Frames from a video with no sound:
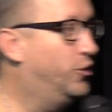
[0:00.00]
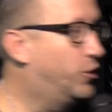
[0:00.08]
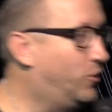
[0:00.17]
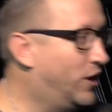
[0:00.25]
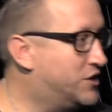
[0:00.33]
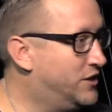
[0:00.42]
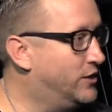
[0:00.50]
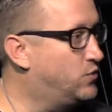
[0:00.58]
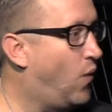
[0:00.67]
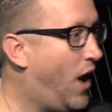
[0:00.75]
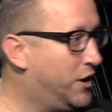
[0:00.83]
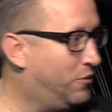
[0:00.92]
The question is,
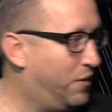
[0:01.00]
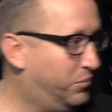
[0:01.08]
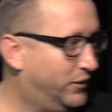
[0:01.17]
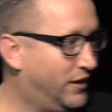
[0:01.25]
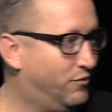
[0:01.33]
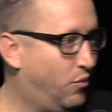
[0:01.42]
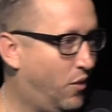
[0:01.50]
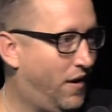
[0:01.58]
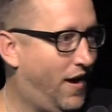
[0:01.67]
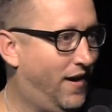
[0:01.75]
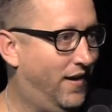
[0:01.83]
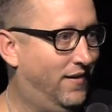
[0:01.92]
why do I believe what
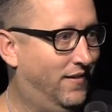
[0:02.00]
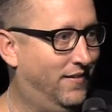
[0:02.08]
I